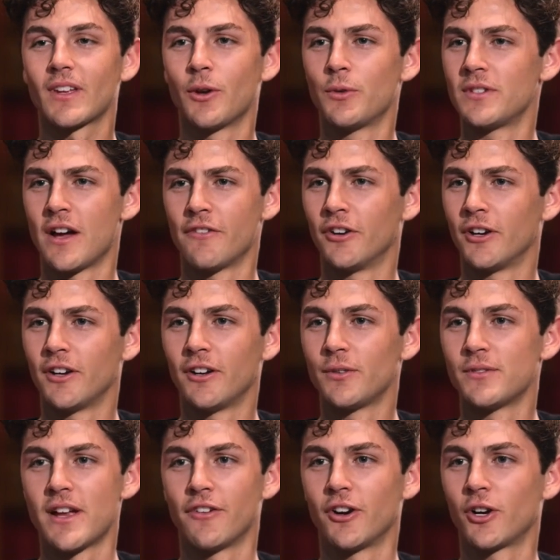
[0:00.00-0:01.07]
It was
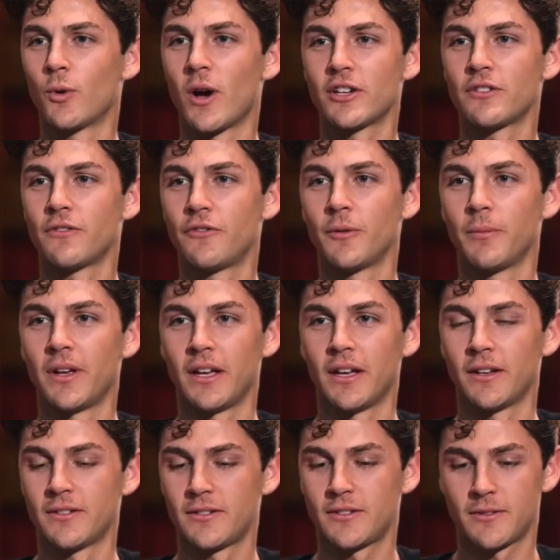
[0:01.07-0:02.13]
never a question for
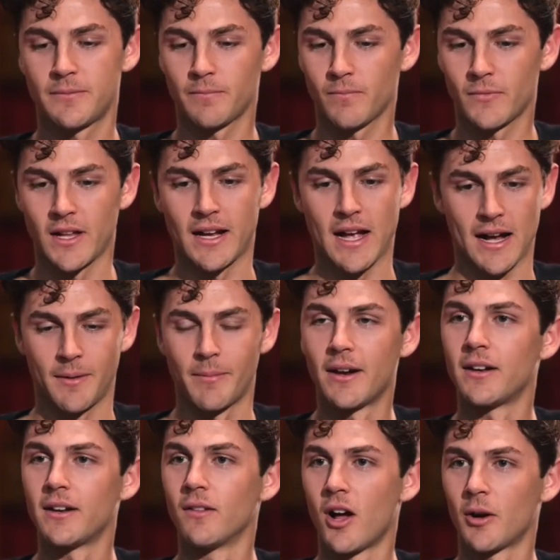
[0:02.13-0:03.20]
me. As like, I
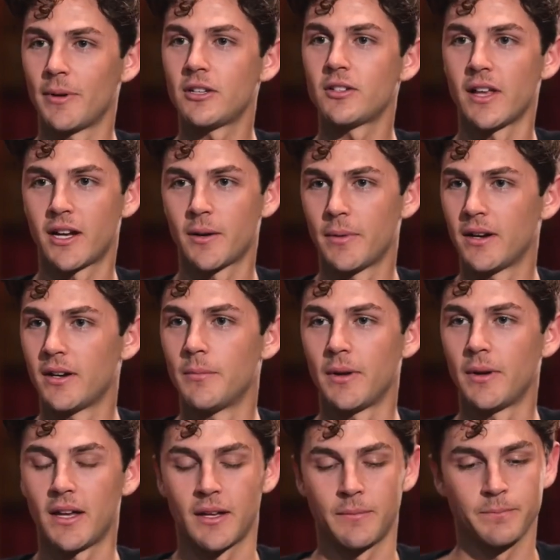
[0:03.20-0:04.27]
committed to Long Beach, they committed to
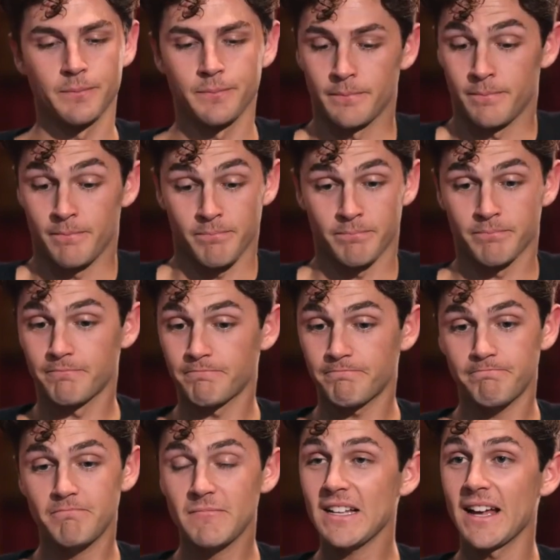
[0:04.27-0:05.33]
me,
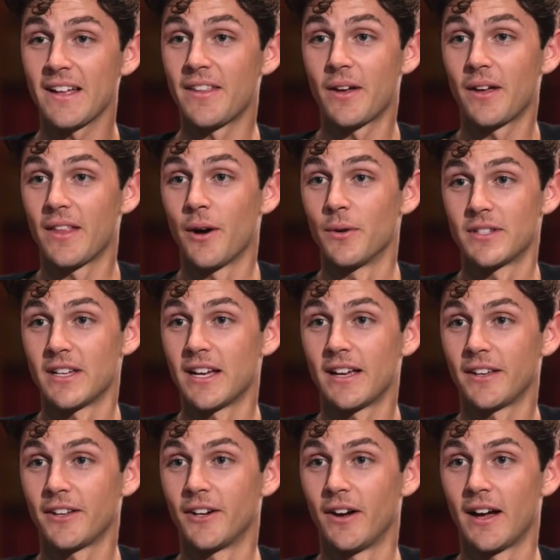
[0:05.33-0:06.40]
and that was
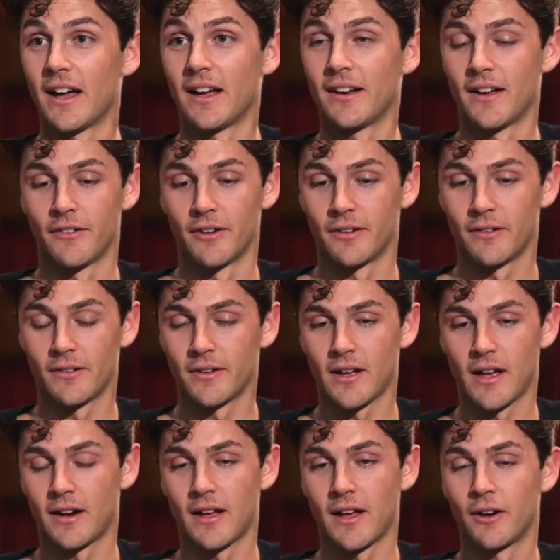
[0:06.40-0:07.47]
it. I
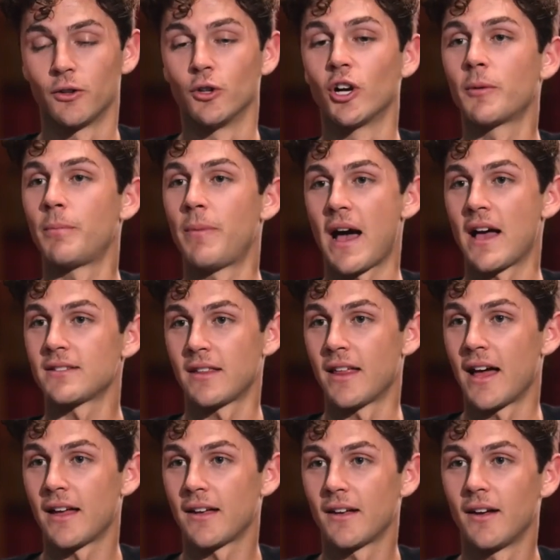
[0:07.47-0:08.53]
don't look past
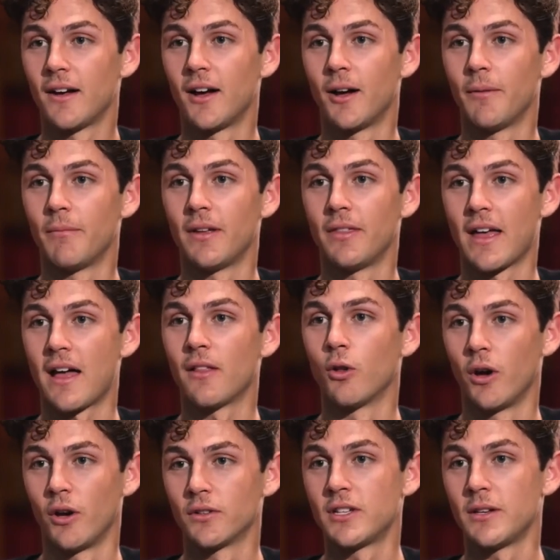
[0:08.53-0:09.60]
that. Right. And that
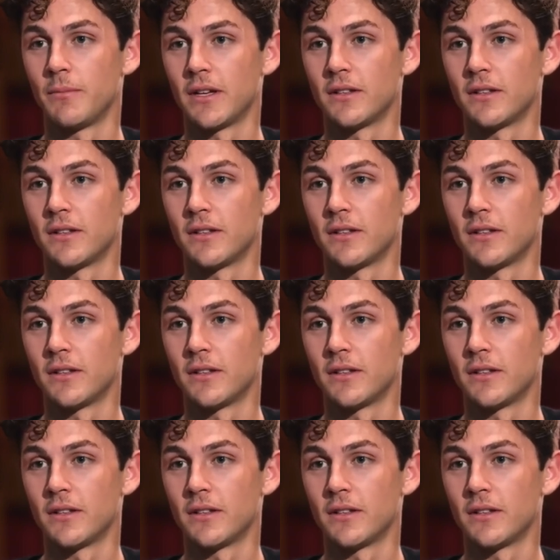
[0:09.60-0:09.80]
loyalty